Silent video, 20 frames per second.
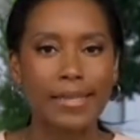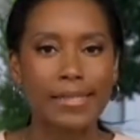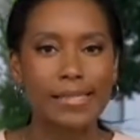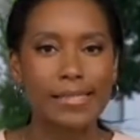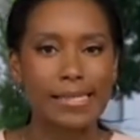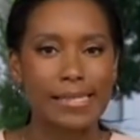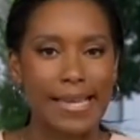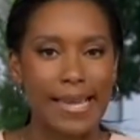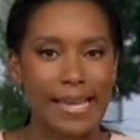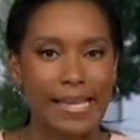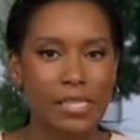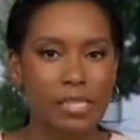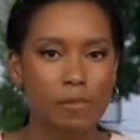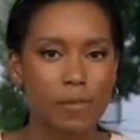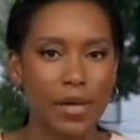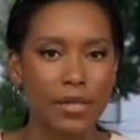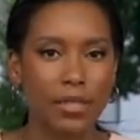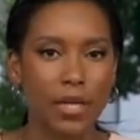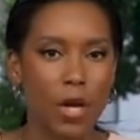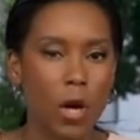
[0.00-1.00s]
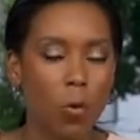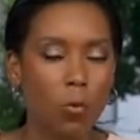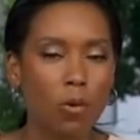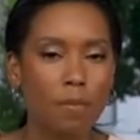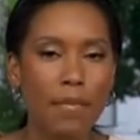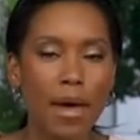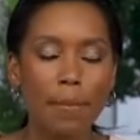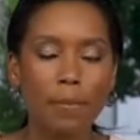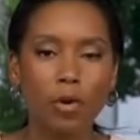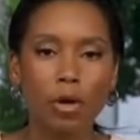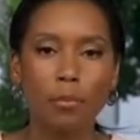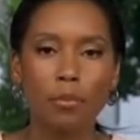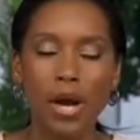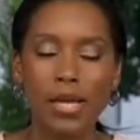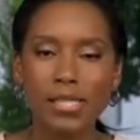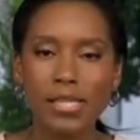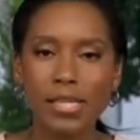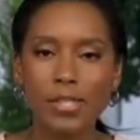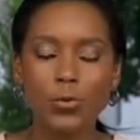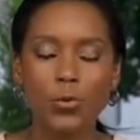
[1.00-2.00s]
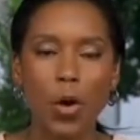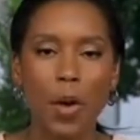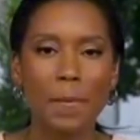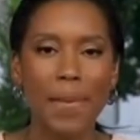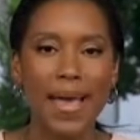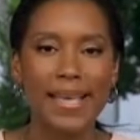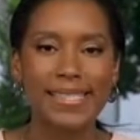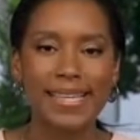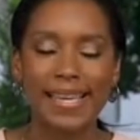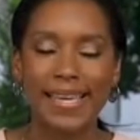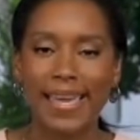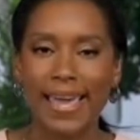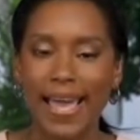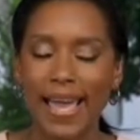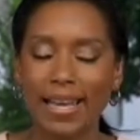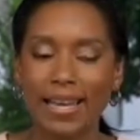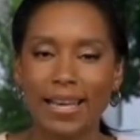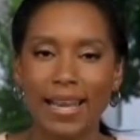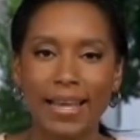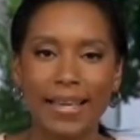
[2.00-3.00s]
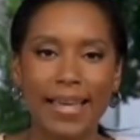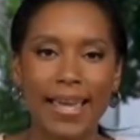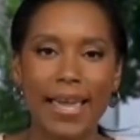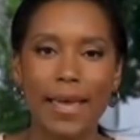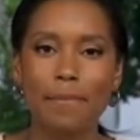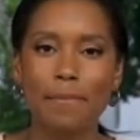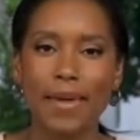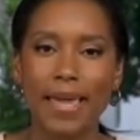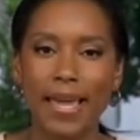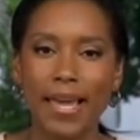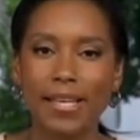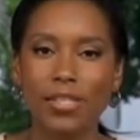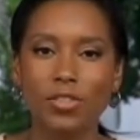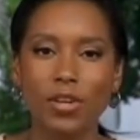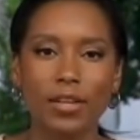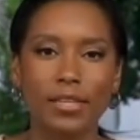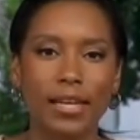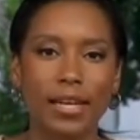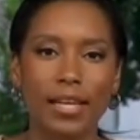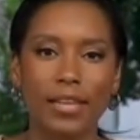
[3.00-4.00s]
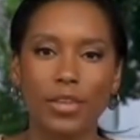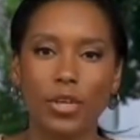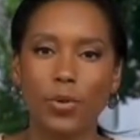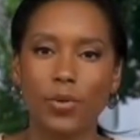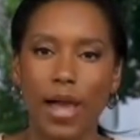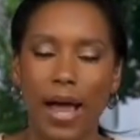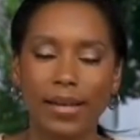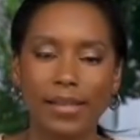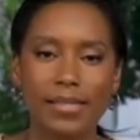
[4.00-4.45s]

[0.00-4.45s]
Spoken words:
States. But remember, President Trump, as a candidate, campaigned on getting the United